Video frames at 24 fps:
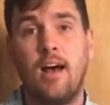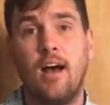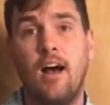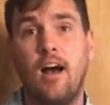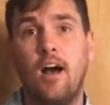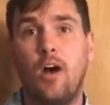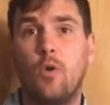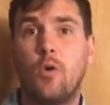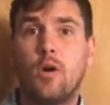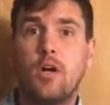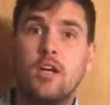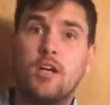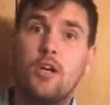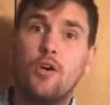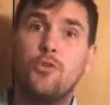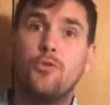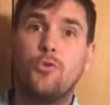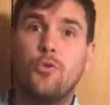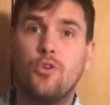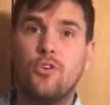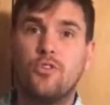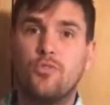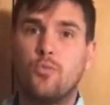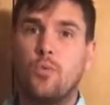We're going to go
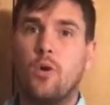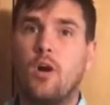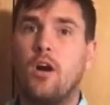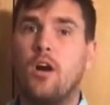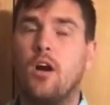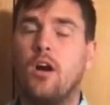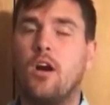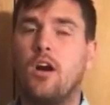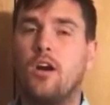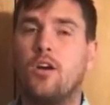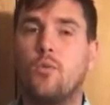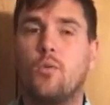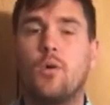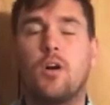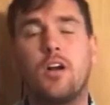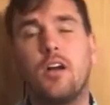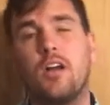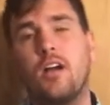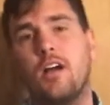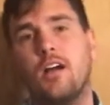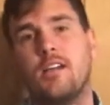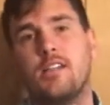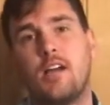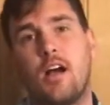through his work, we're
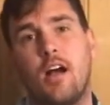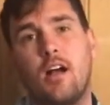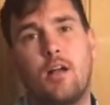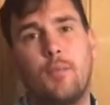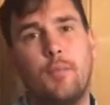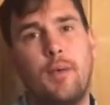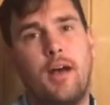going to talk